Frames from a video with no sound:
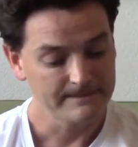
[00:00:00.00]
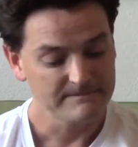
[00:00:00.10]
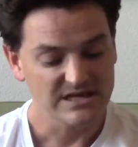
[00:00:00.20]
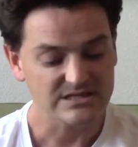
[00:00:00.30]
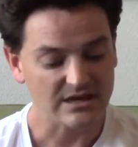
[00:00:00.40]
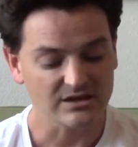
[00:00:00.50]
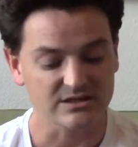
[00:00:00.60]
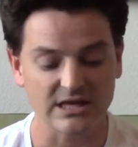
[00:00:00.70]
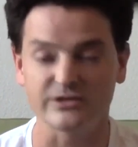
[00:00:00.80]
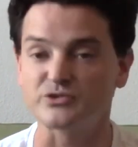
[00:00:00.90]
he's not going
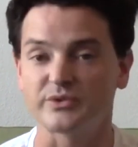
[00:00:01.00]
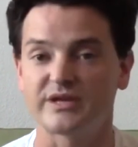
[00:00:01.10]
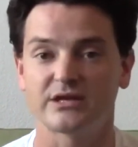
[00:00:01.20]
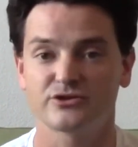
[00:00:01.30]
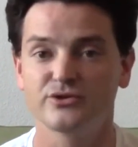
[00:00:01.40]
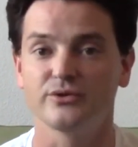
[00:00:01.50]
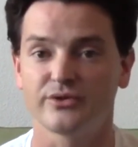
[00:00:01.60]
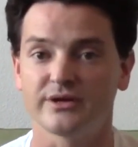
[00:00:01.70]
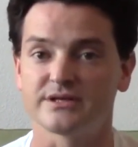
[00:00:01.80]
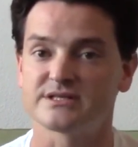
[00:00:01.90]
to tell us what that
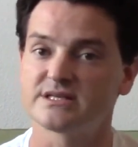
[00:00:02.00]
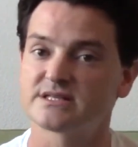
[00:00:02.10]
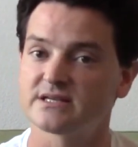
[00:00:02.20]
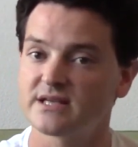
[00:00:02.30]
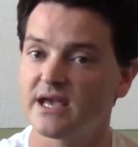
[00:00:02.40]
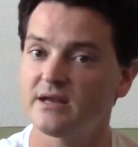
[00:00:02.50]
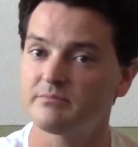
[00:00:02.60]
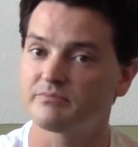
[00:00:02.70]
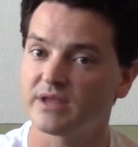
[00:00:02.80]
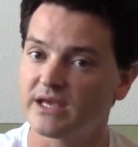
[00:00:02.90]
truth is. He said
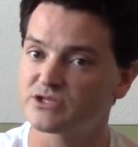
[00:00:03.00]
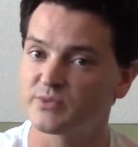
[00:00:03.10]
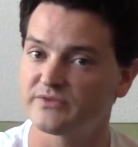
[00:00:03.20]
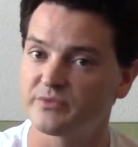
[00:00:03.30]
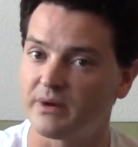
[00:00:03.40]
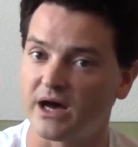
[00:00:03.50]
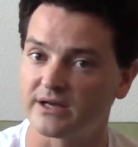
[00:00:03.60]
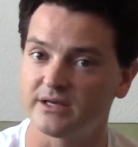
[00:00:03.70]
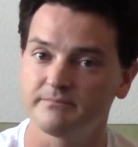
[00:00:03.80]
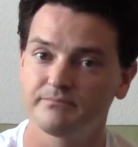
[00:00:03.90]
Kate Swift's
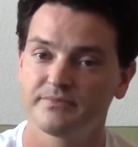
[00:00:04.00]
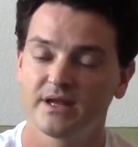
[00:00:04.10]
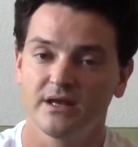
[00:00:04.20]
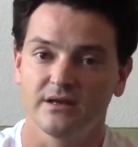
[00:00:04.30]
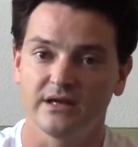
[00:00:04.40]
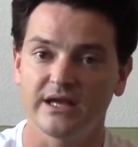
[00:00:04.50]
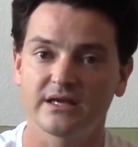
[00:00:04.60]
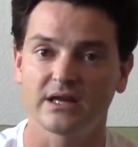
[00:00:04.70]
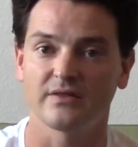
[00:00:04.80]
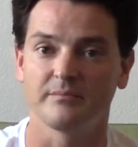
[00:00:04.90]
body,
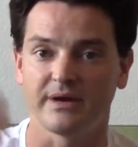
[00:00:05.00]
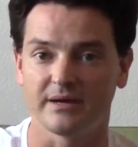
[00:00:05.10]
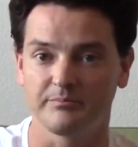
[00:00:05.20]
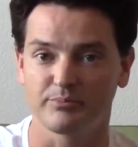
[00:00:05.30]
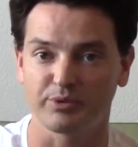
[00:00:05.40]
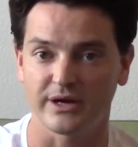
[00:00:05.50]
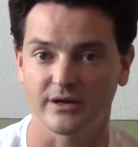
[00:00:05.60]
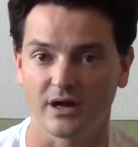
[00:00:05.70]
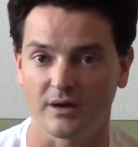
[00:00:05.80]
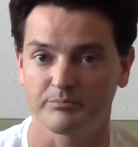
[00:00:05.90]
naked on the bed,
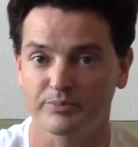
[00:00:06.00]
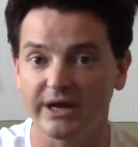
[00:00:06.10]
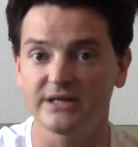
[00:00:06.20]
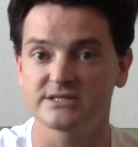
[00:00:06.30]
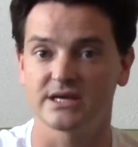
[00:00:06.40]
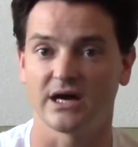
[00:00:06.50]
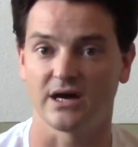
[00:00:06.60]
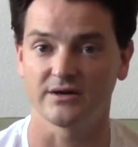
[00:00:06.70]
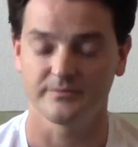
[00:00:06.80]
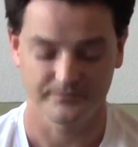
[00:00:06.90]
praying to
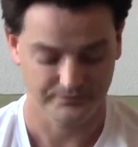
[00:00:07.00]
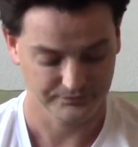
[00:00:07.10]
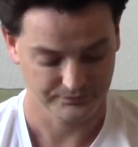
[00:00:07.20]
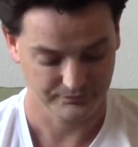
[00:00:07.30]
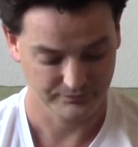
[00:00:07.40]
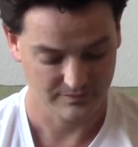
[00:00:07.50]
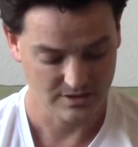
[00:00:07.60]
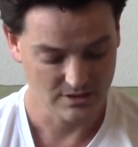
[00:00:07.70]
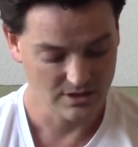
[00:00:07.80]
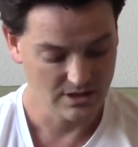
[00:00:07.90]
God,
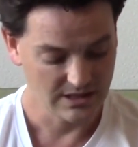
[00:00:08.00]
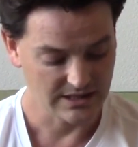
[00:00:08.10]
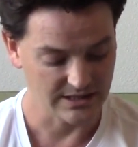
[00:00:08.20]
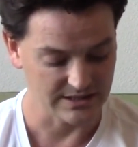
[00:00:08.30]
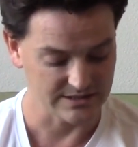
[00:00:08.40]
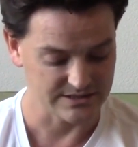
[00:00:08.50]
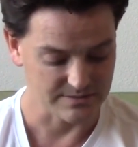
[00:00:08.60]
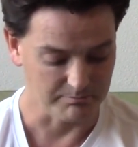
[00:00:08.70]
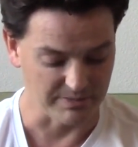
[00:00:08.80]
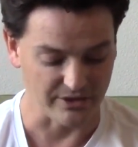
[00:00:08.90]
is
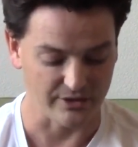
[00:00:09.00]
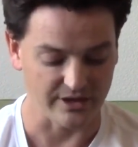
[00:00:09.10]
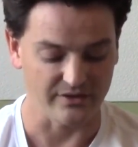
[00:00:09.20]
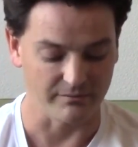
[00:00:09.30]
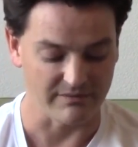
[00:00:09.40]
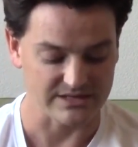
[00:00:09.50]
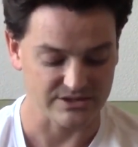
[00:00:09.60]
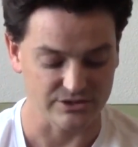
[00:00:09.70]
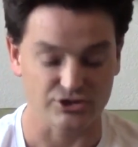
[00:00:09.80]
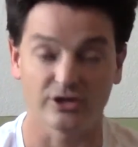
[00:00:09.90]
bearing the
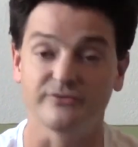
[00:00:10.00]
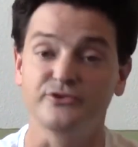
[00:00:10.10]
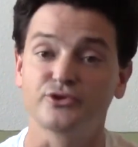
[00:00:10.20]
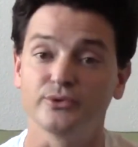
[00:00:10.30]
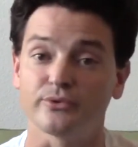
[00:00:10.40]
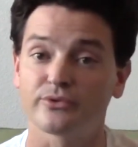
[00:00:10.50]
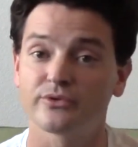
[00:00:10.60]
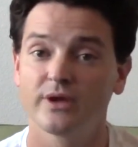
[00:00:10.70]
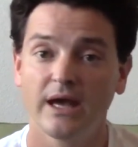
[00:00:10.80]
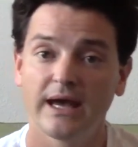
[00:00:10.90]
message of truth.
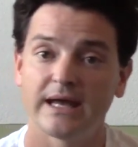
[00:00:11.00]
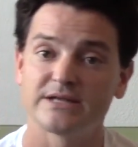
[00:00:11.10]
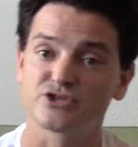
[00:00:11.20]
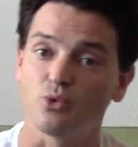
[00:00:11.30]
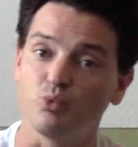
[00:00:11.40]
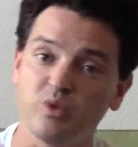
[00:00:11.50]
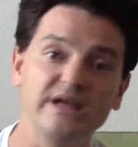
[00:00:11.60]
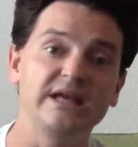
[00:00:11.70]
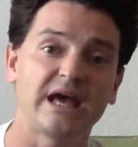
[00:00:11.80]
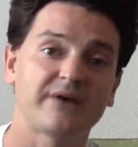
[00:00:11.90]
And so
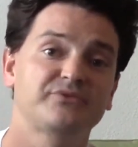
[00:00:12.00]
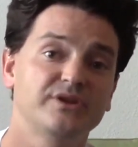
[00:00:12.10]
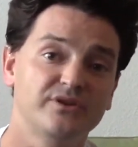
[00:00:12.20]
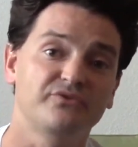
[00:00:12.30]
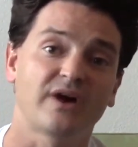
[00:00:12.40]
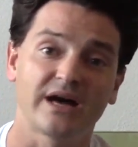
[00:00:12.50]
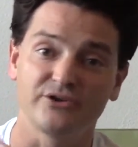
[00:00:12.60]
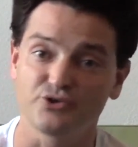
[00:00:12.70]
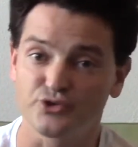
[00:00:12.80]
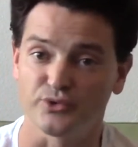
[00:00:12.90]
we have to
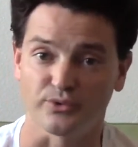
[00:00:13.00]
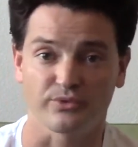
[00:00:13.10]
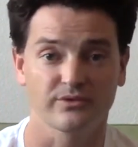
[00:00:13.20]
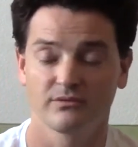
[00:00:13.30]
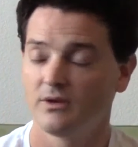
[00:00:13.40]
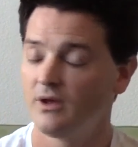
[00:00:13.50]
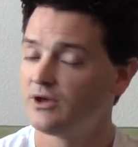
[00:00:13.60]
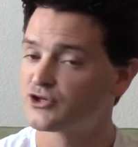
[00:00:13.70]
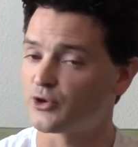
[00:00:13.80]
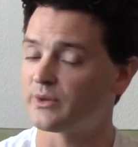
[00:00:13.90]
define truth.
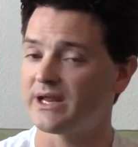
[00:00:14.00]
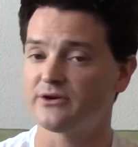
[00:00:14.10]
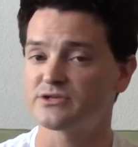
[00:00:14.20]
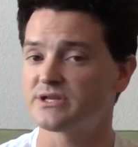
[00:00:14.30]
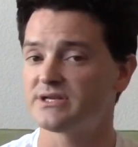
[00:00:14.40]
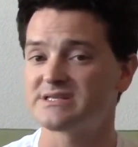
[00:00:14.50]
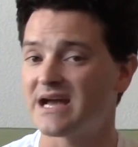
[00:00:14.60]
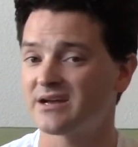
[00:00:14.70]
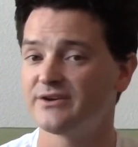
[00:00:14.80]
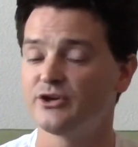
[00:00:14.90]
Sherwood Anderson is
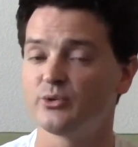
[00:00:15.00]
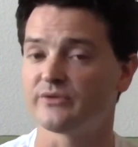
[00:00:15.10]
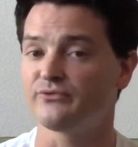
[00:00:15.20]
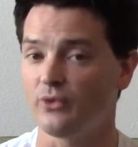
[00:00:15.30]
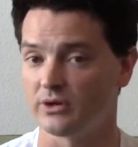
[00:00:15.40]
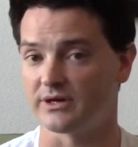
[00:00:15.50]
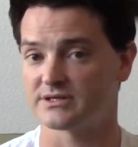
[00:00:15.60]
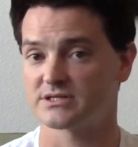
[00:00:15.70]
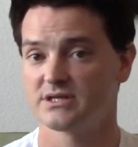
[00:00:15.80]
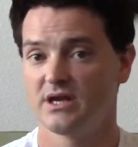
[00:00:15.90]
not going to do it for
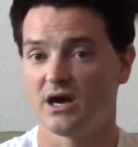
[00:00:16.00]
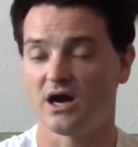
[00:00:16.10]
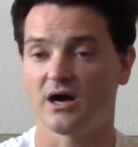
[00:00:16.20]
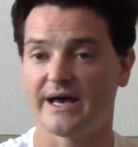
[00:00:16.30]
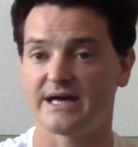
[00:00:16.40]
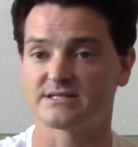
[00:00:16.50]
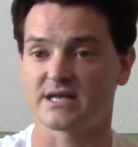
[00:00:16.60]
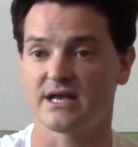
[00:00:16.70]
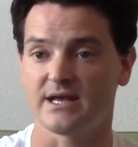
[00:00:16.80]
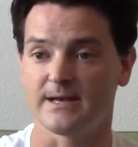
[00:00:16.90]
us.
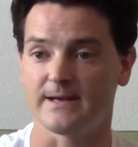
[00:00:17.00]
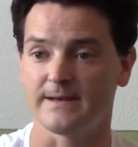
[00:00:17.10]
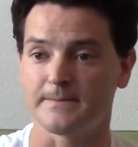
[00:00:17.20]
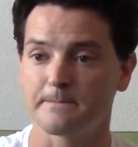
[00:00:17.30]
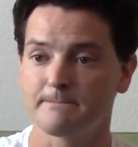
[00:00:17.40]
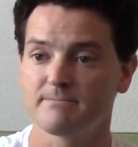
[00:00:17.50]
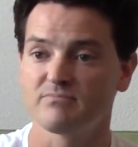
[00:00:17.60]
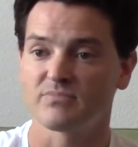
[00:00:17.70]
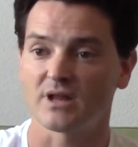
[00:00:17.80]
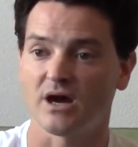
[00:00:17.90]
As a
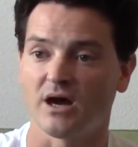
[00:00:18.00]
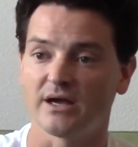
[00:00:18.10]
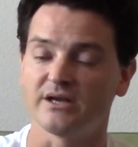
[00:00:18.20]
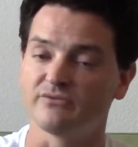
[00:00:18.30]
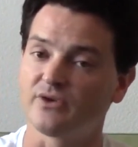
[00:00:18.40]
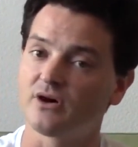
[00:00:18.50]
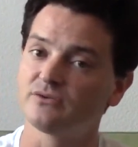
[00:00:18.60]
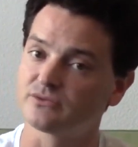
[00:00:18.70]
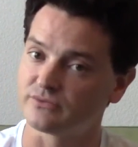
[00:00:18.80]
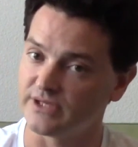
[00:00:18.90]

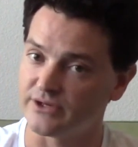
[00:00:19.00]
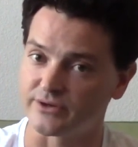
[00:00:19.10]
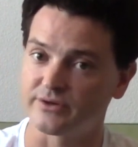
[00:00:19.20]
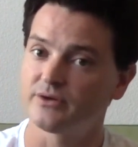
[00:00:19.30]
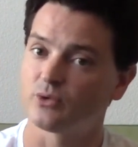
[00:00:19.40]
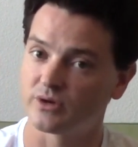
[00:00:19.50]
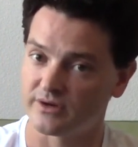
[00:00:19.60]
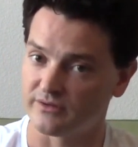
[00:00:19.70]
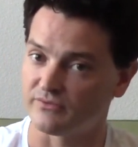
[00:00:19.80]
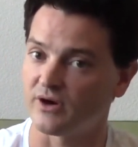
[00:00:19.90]
involved reader or
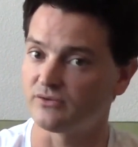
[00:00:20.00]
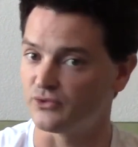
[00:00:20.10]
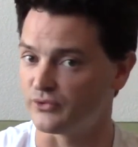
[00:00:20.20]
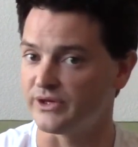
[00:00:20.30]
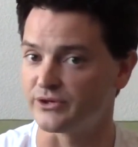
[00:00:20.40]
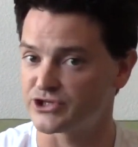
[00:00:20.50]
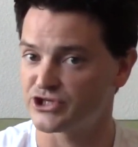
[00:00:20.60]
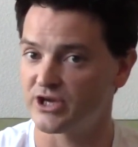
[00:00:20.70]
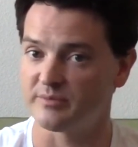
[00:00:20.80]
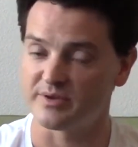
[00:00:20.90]
an involved
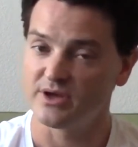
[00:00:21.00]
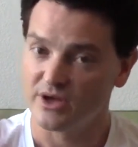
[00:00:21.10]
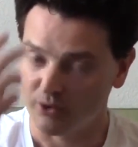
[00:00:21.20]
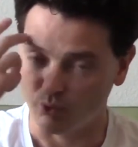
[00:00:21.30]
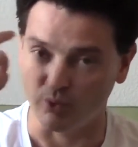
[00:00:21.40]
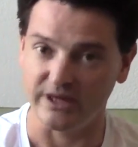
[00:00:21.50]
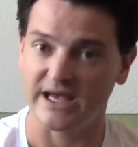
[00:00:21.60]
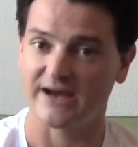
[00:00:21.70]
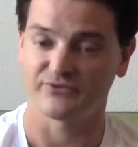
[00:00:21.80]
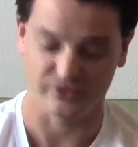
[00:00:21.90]
readership, we
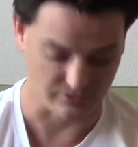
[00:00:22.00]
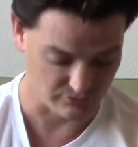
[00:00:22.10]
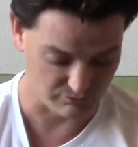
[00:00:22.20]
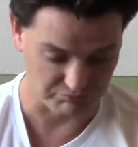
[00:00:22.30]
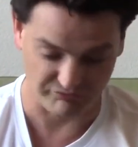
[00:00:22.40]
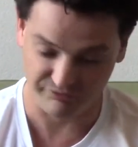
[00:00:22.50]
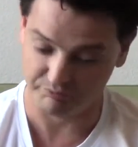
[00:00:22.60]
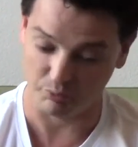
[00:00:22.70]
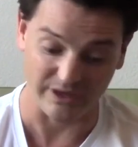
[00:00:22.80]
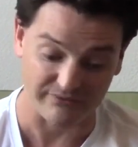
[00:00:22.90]
have to
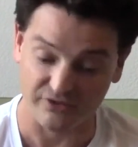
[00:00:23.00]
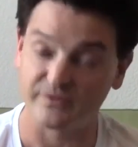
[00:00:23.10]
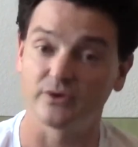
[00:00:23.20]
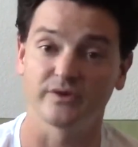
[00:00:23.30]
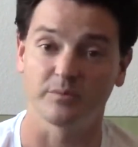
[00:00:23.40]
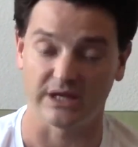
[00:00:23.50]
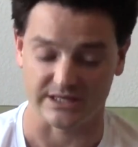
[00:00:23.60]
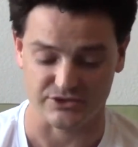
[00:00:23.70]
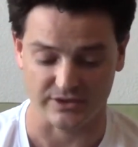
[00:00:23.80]
fill in the blanks,